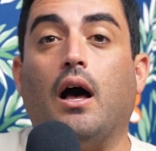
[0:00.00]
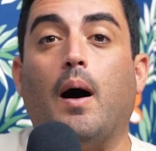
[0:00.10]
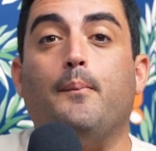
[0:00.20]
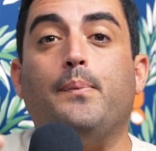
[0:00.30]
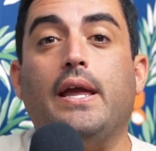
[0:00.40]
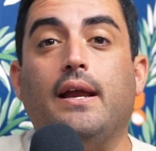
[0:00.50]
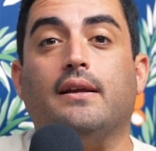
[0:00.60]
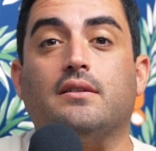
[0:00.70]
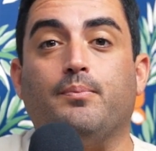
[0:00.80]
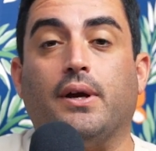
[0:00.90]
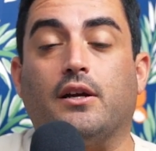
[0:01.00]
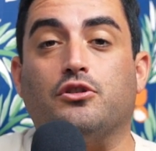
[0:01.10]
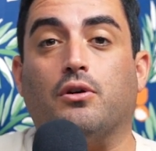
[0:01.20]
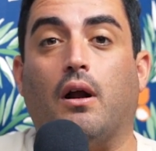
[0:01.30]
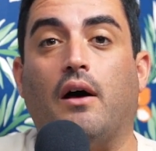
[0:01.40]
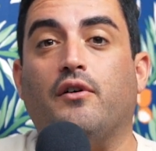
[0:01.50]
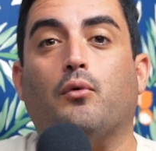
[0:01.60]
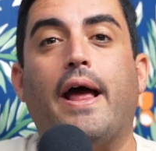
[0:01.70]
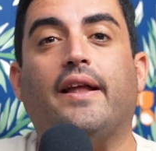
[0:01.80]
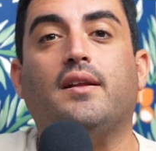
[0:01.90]
A penis picture of a
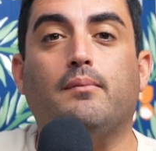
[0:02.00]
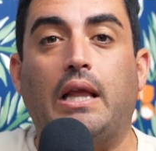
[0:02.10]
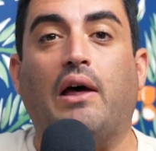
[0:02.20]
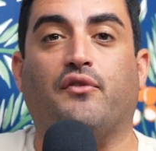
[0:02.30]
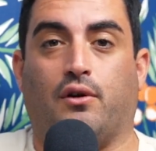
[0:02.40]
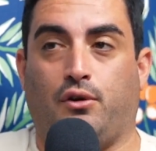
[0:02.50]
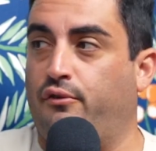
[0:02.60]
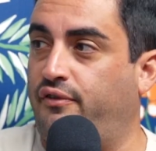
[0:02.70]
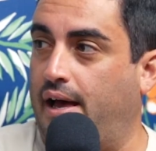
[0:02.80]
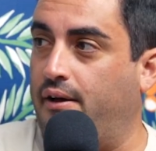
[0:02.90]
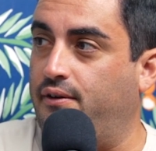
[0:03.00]
random lover you found.